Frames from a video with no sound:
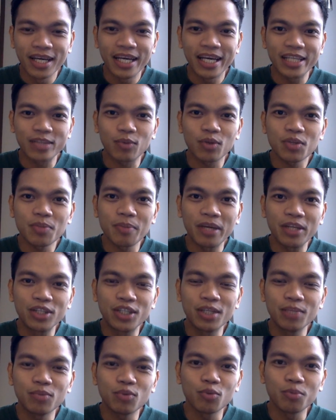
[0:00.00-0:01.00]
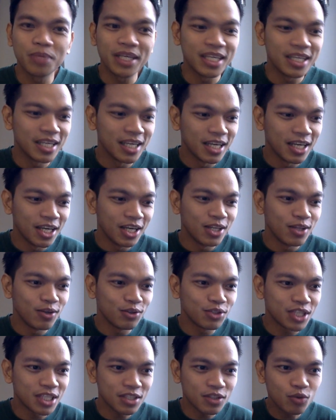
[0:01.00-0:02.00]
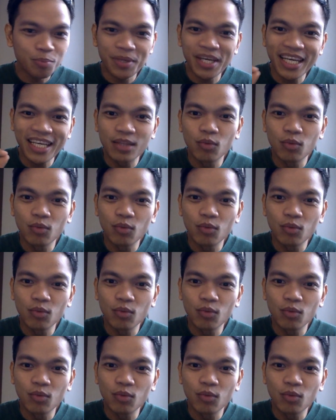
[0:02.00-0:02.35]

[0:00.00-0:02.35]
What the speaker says: It was my dream to be, just to be